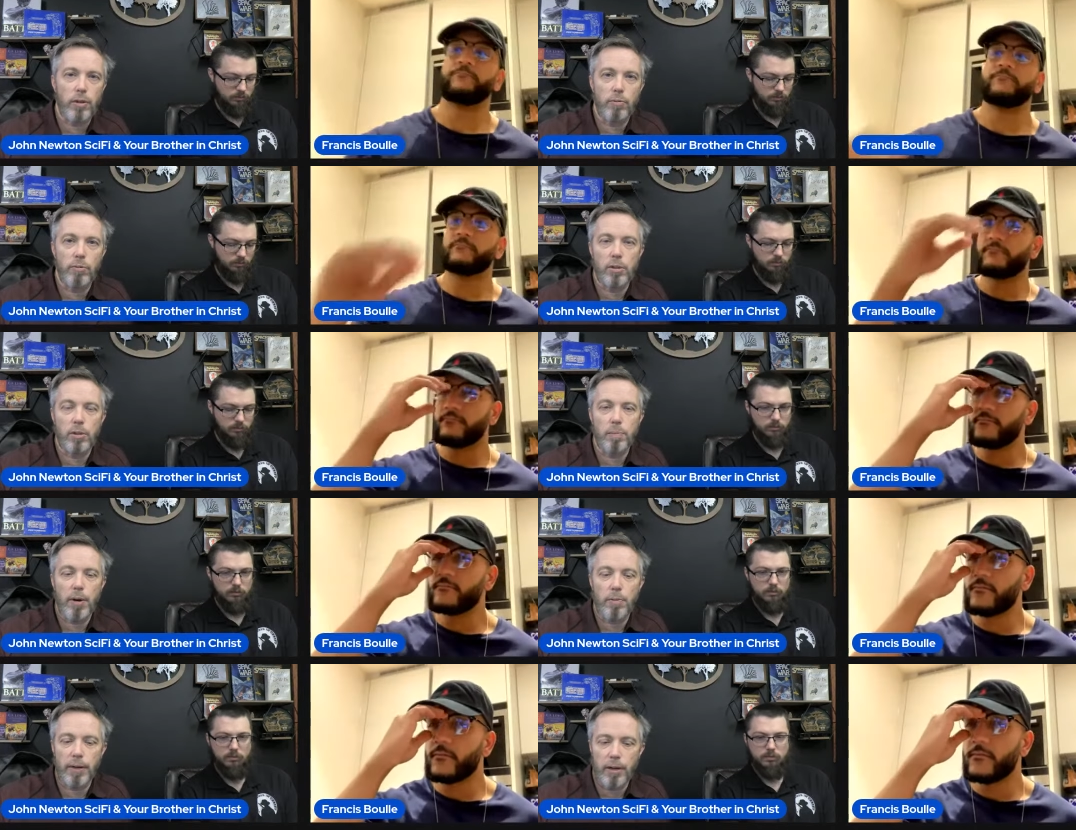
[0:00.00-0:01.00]
Speaker 1: and it was
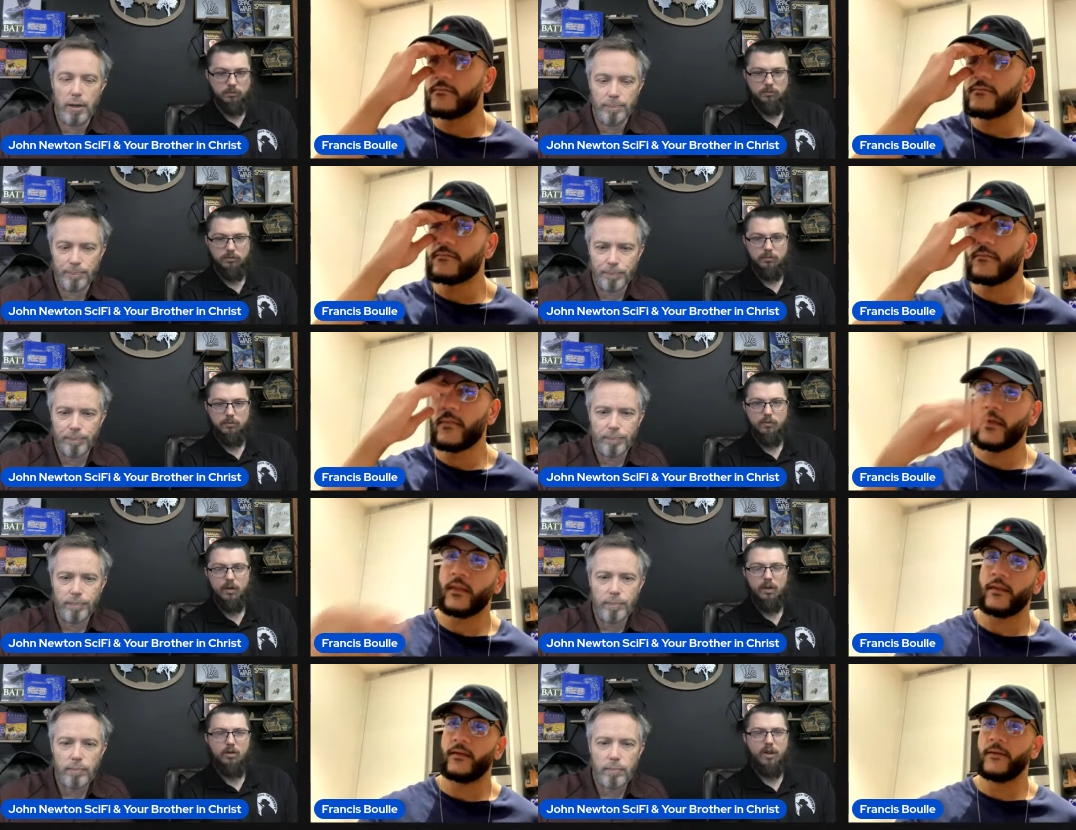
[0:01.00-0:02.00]
inspired by God."
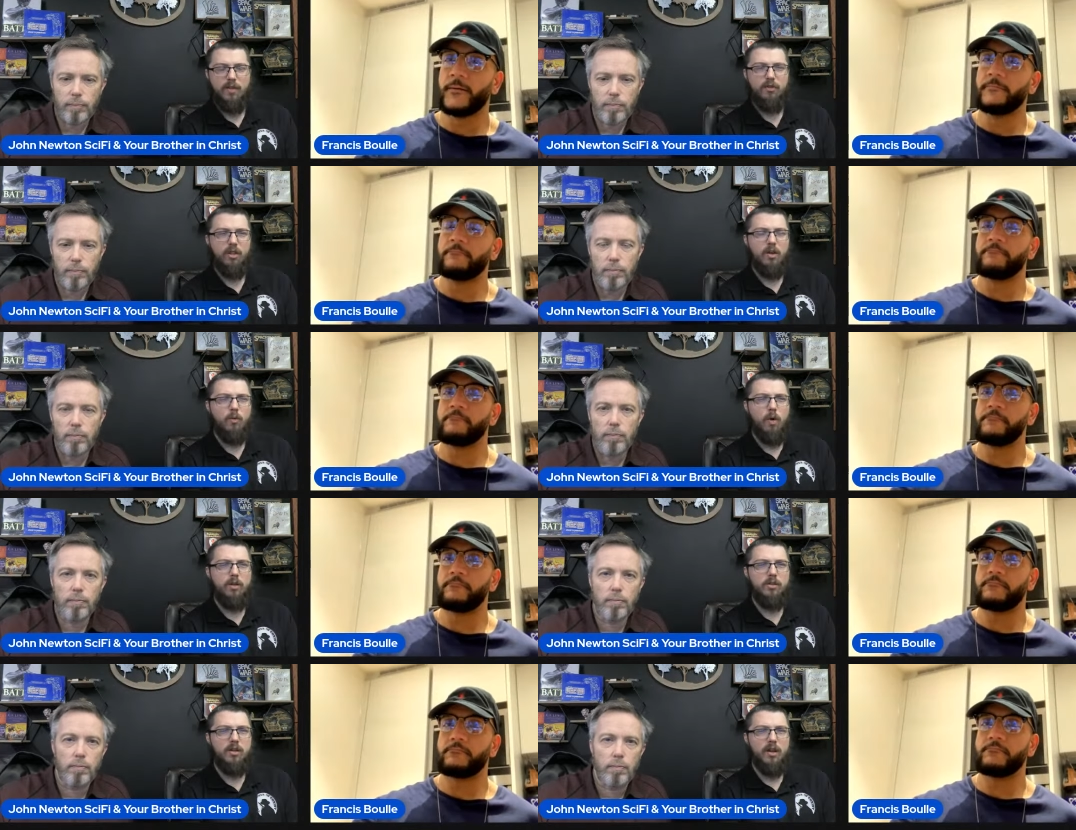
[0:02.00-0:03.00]
Speaker 2: There are definitely
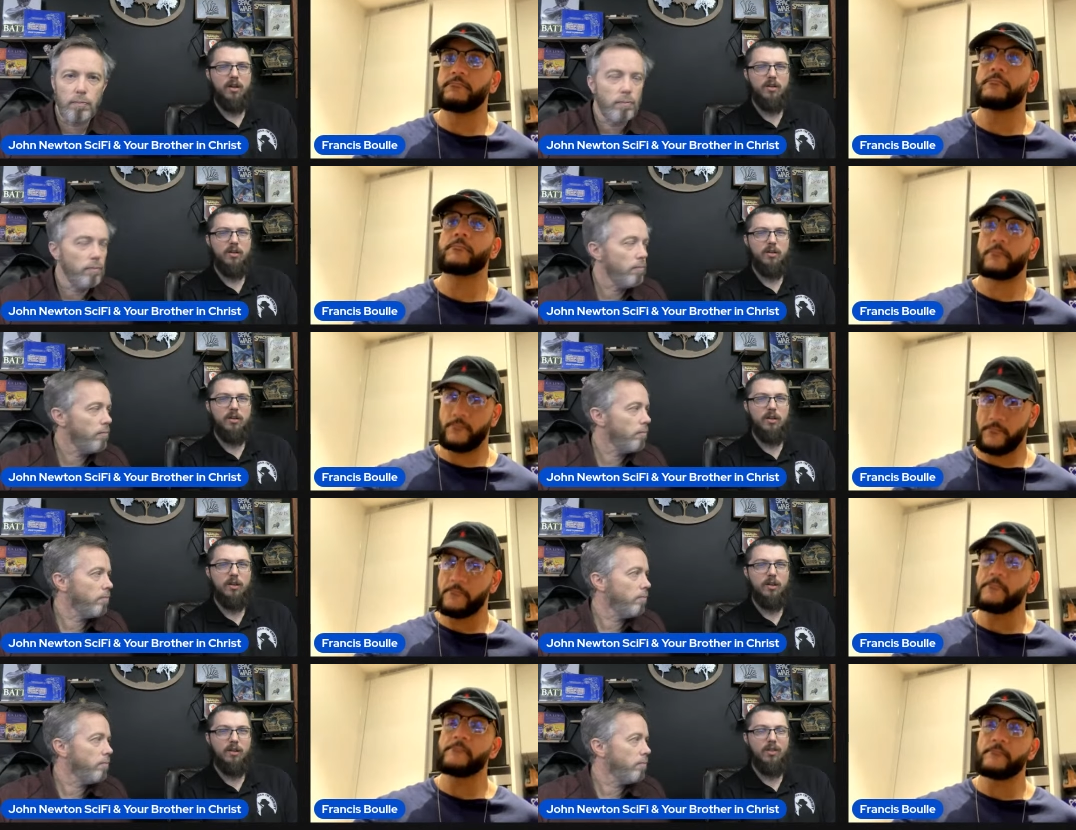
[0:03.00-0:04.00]
ones that
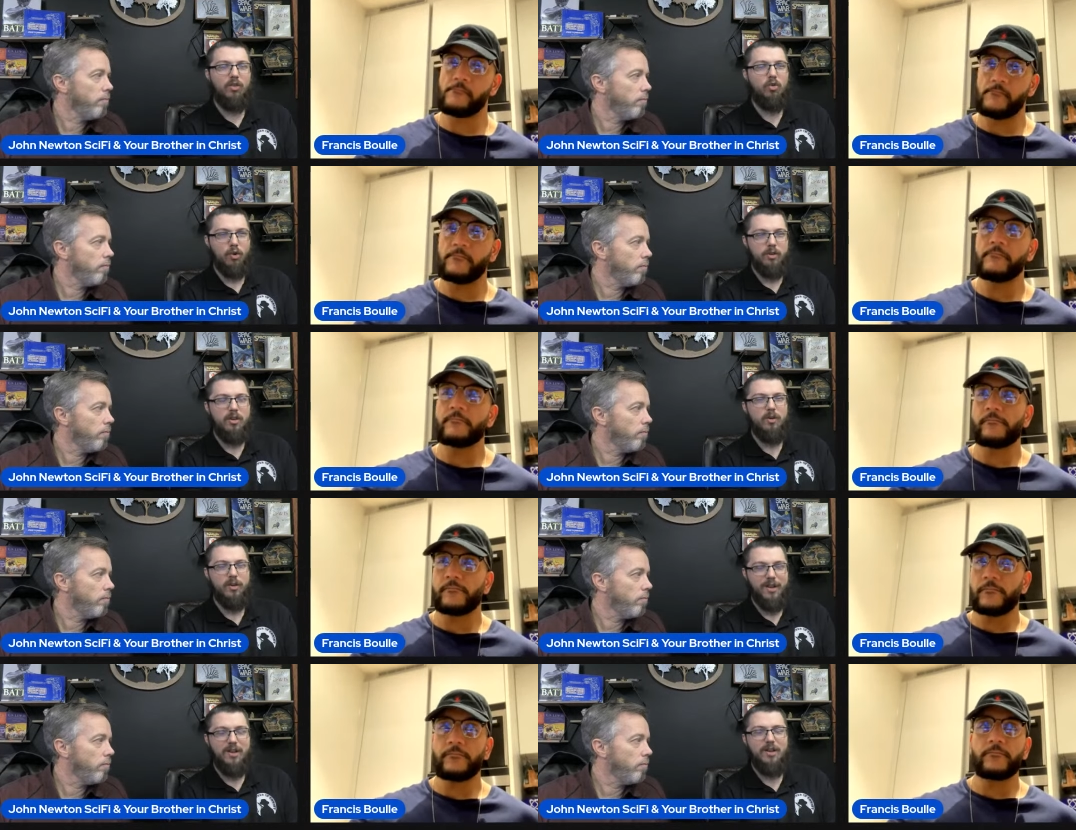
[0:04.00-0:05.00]
stories that were
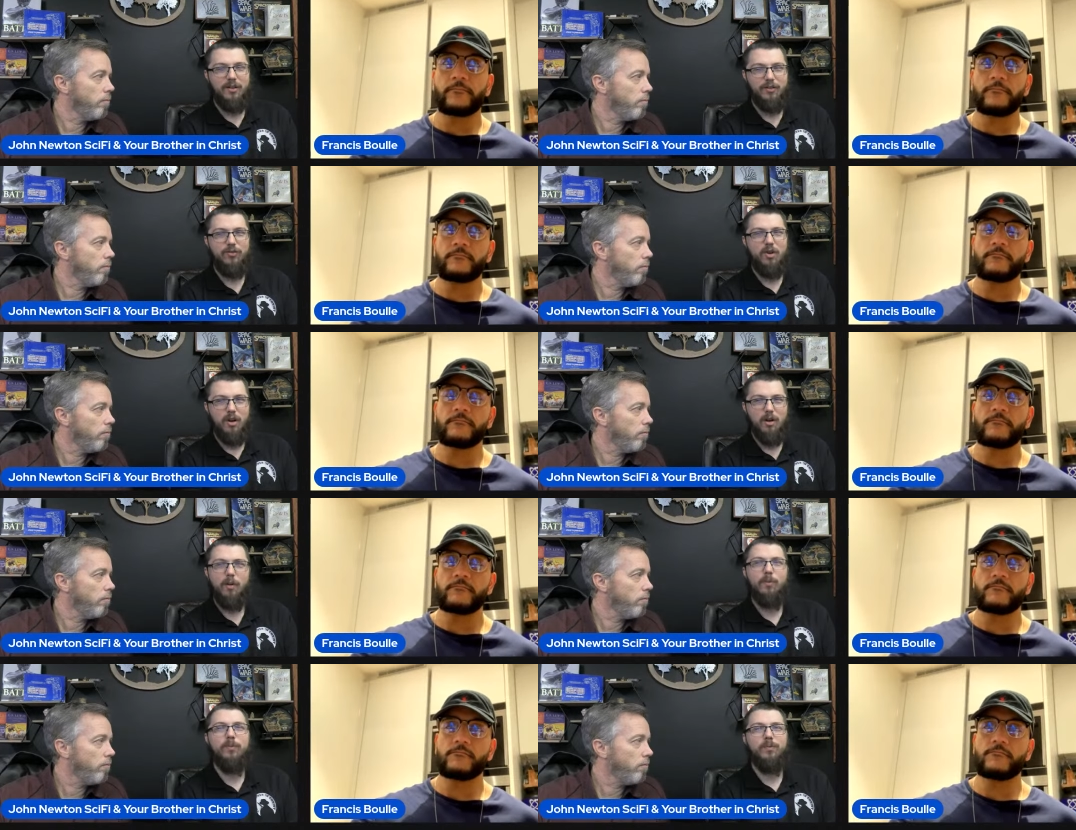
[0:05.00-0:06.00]
taken
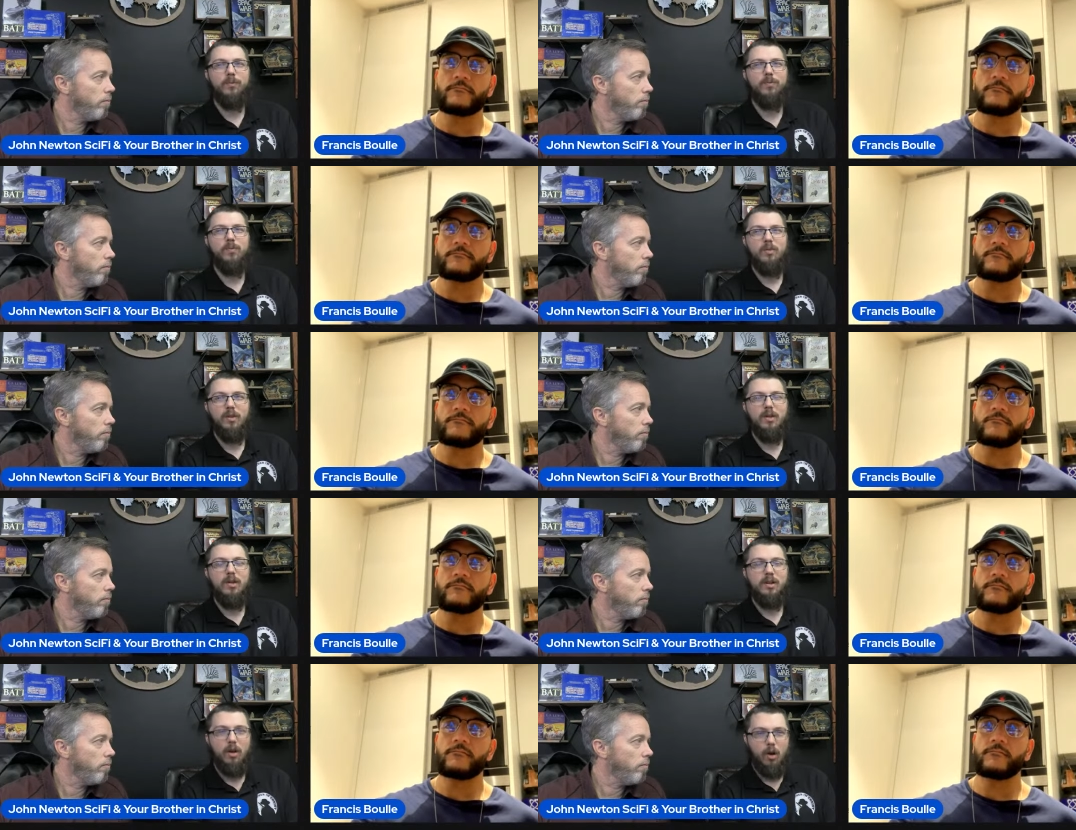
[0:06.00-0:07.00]
from
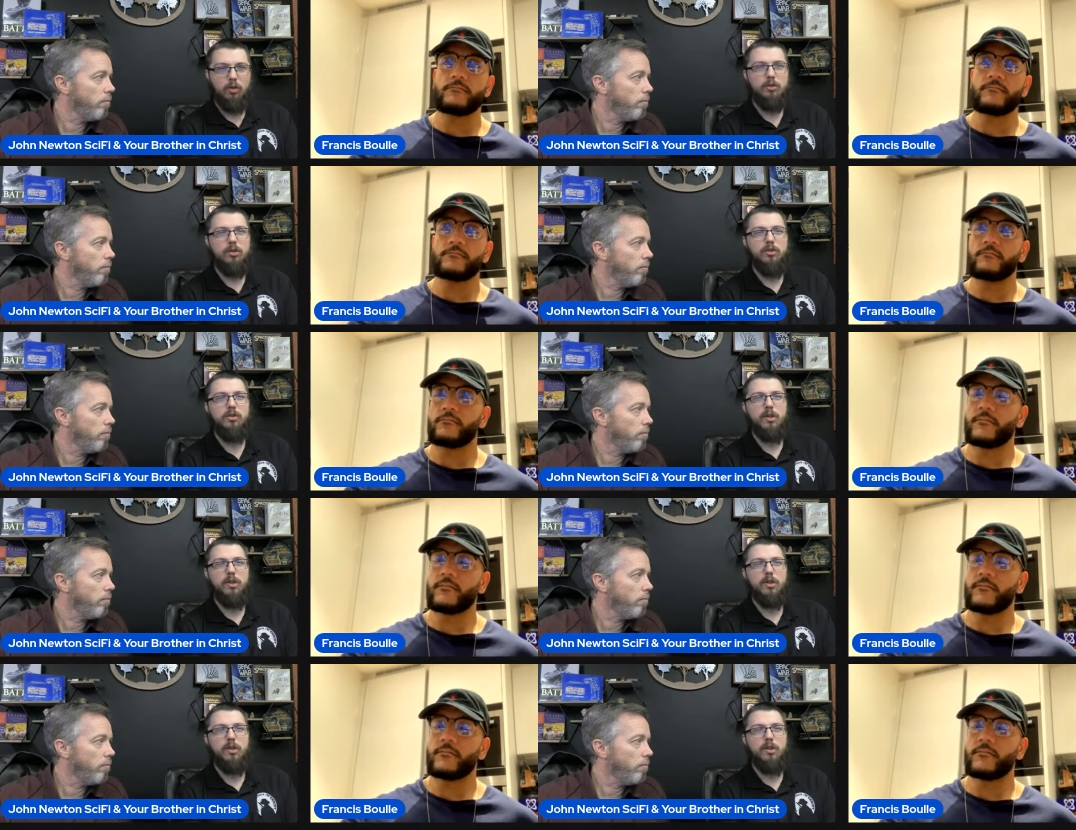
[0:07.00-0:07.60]
cultures